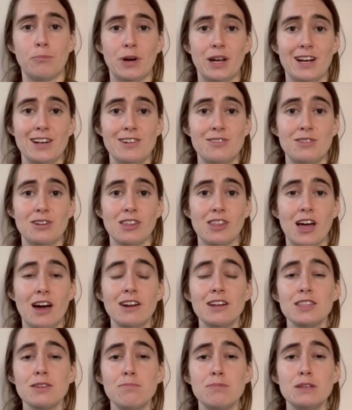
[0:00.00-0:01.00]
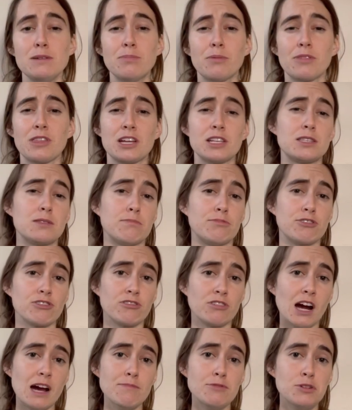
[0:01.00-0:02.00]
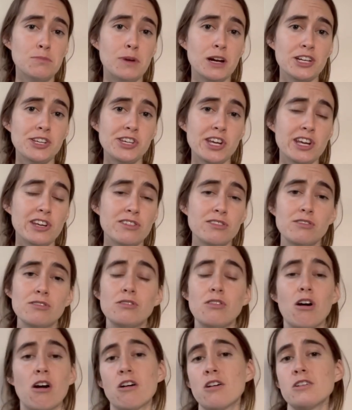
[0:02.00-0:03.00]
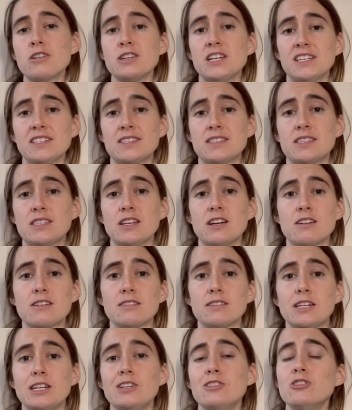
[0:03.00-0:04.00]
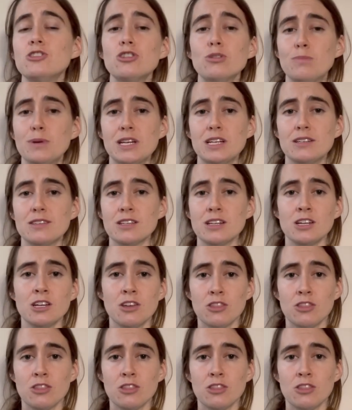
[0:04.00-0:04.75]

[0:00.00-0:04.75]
but I know a lot of the people that subscribe to my channel aren't necessarily newbies,